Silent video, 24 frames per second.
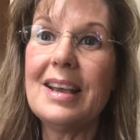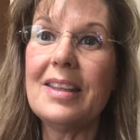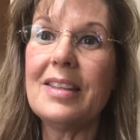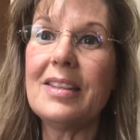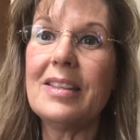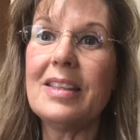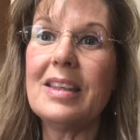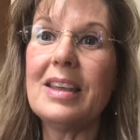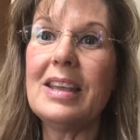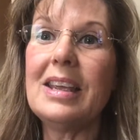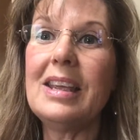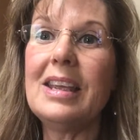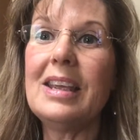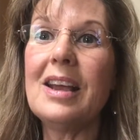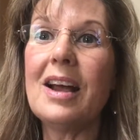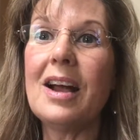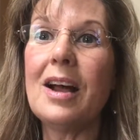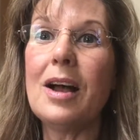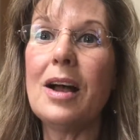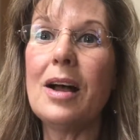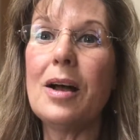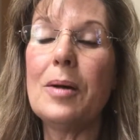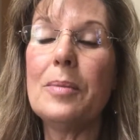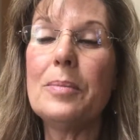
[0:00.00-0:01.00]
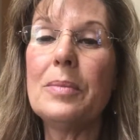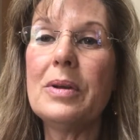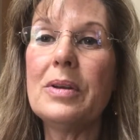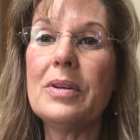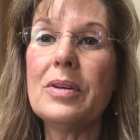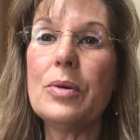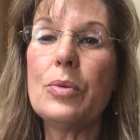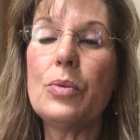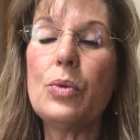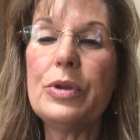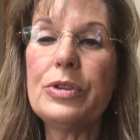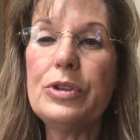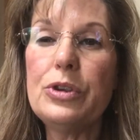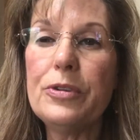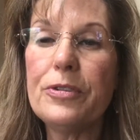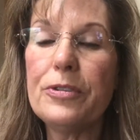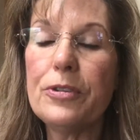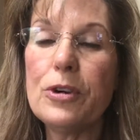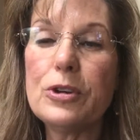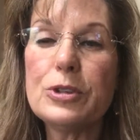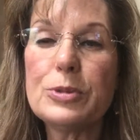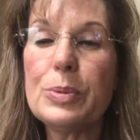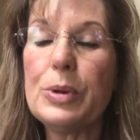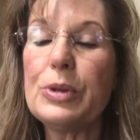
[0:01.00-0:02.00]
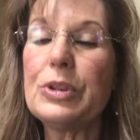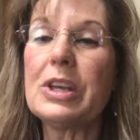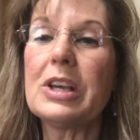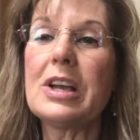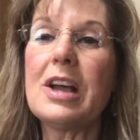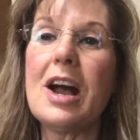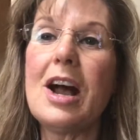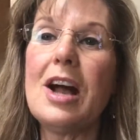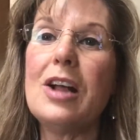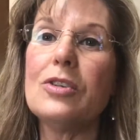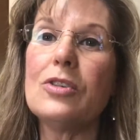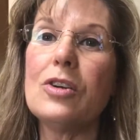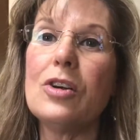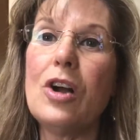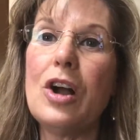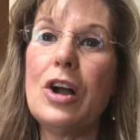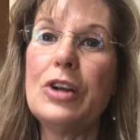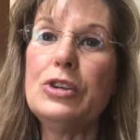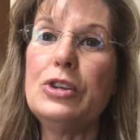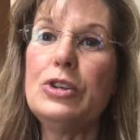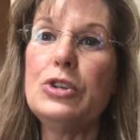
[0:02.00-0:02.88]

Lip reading: When you first put the collar on,